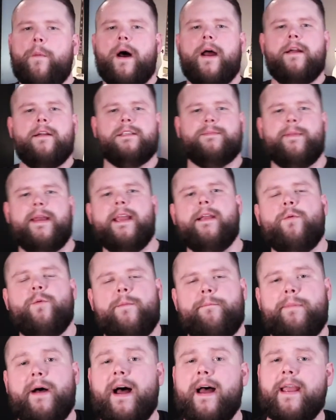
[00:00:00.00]
buyers make
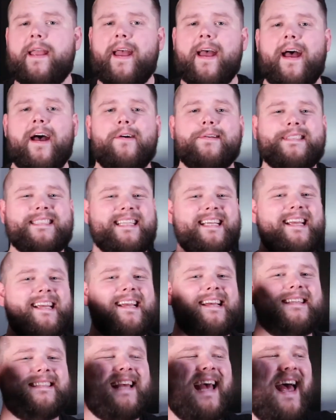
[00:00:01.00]
when buying a house
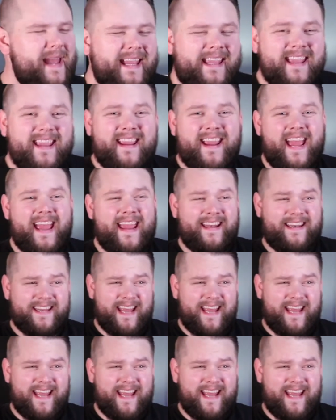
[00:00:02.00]
is making a